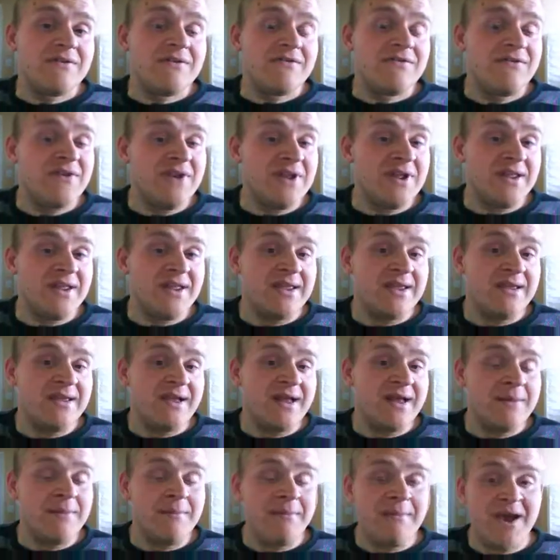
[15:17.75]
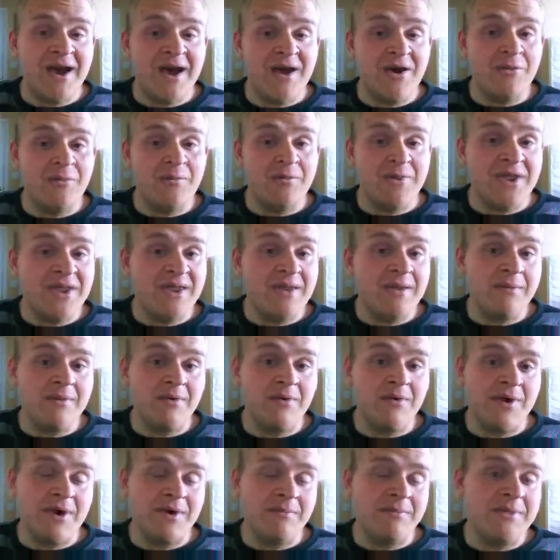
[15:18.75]
feeling about being
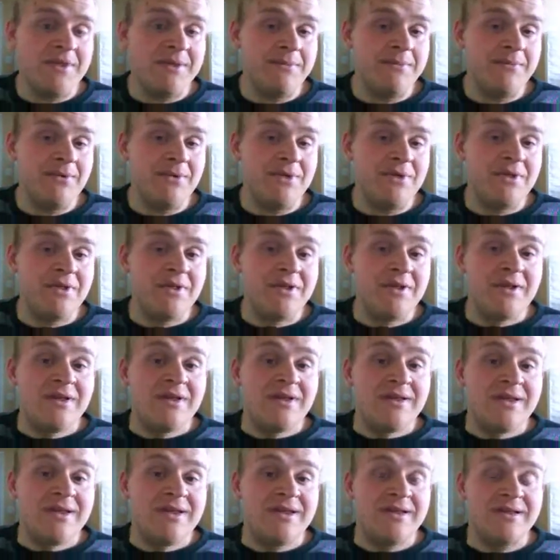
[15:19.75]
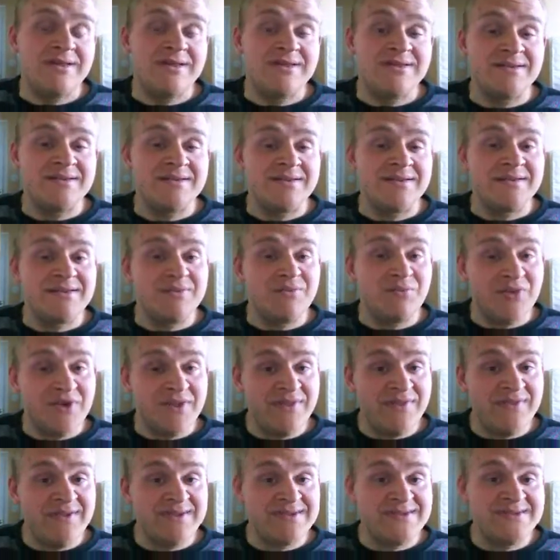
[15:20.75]
around people in
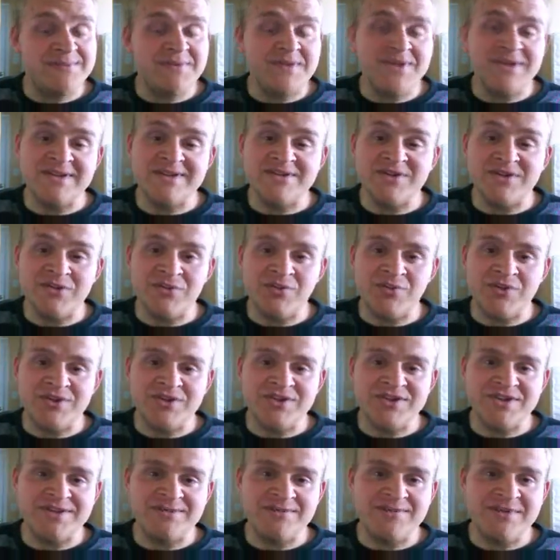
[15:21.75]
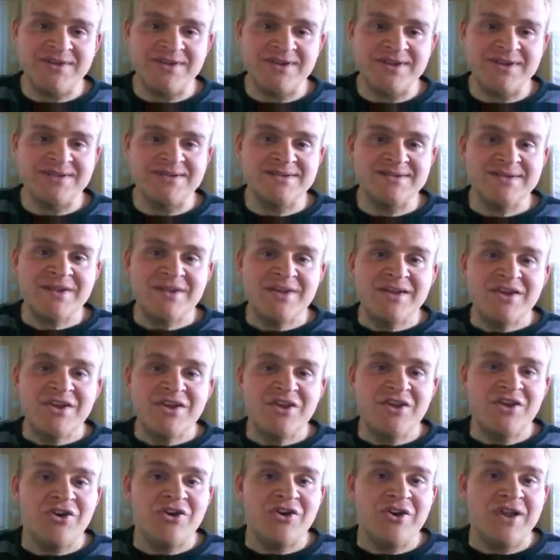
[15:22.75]
with disabilities or in wheelchairs, because
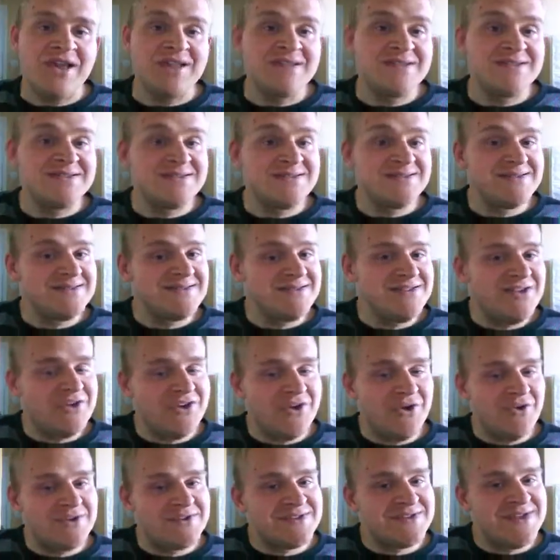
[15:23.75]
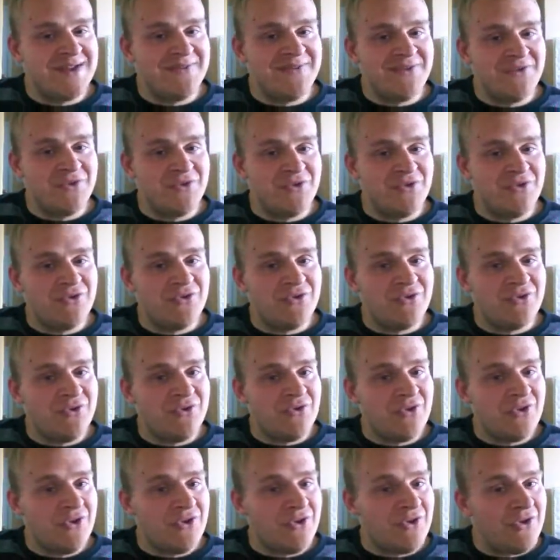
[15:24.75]
it's not the
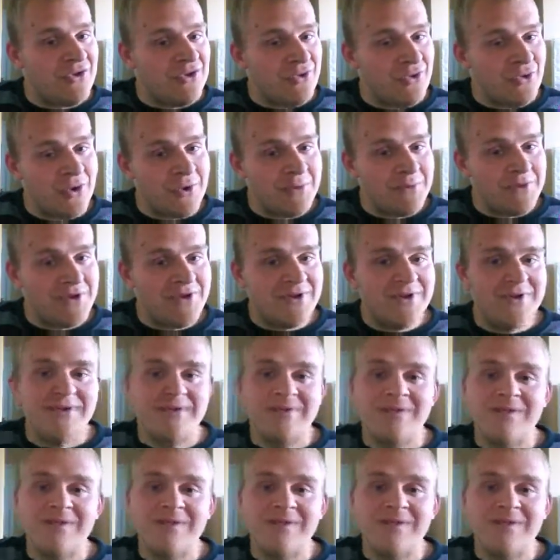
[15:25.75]
normal